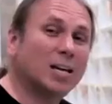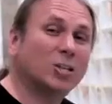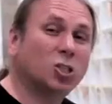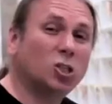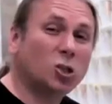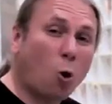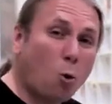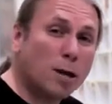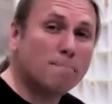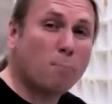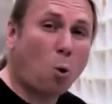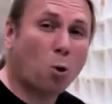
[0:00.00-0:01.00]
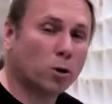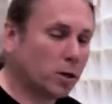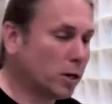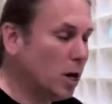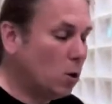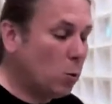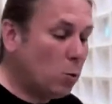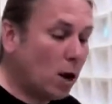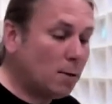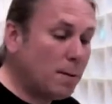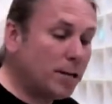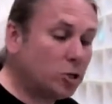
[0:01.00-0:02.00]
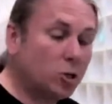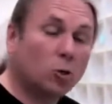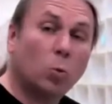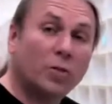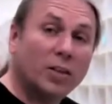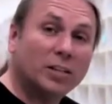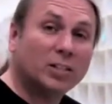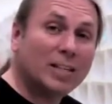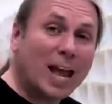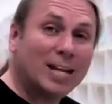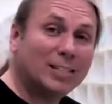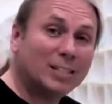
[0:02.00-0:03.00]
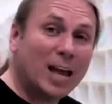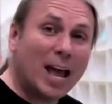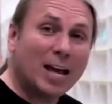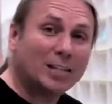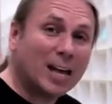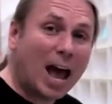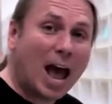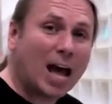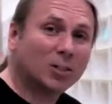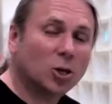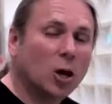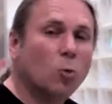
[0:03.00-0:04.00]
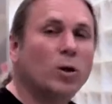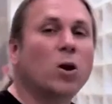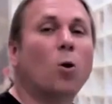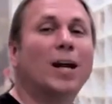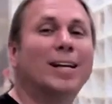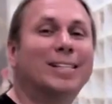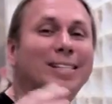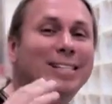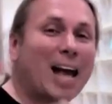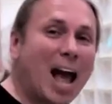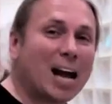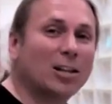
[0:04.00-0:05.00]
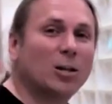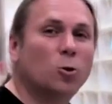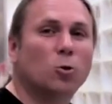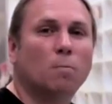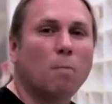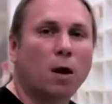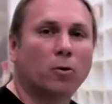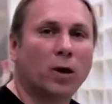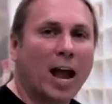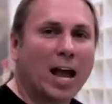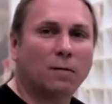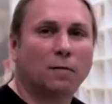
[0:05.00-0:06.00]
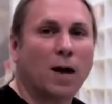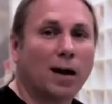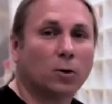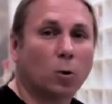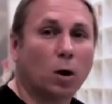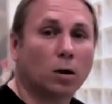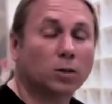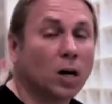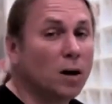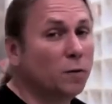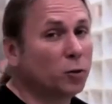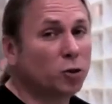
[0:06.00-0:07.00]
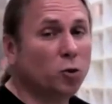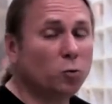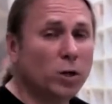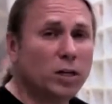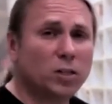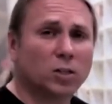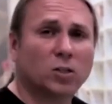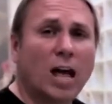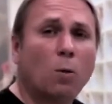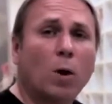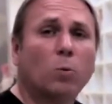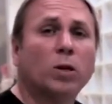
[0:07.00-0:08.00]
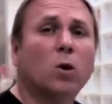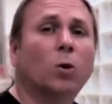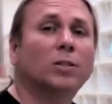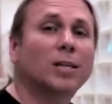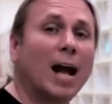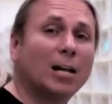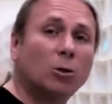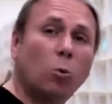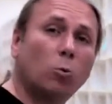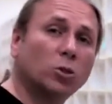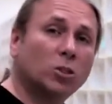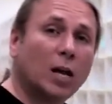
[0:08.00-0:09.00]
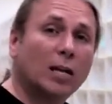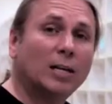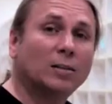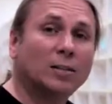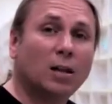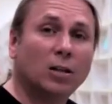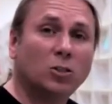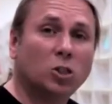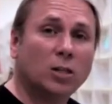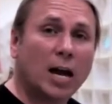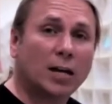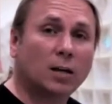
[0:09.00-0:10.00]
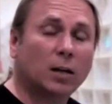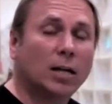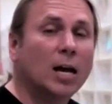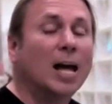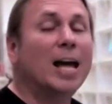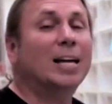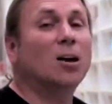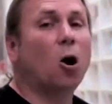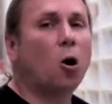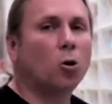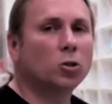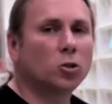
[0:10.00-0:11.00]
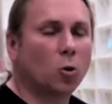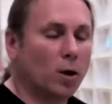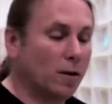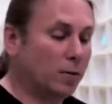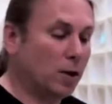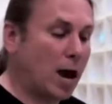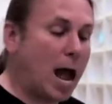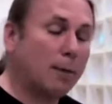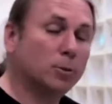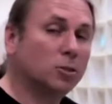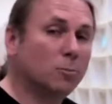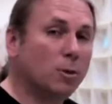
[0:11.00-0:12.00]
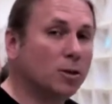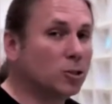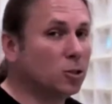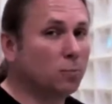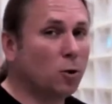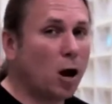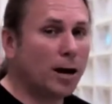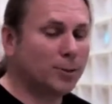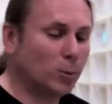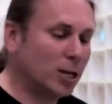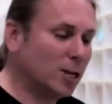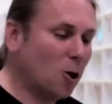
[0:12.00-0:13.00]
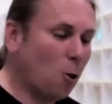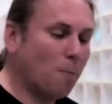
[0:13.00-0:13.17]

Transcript: is so important. We want to make sure when this snake's eggs hatch, we know exactly who the mother and father was for 2 reasons. That way we know exactly what we're selling genetically, and also if there happens to be a surprise, we can go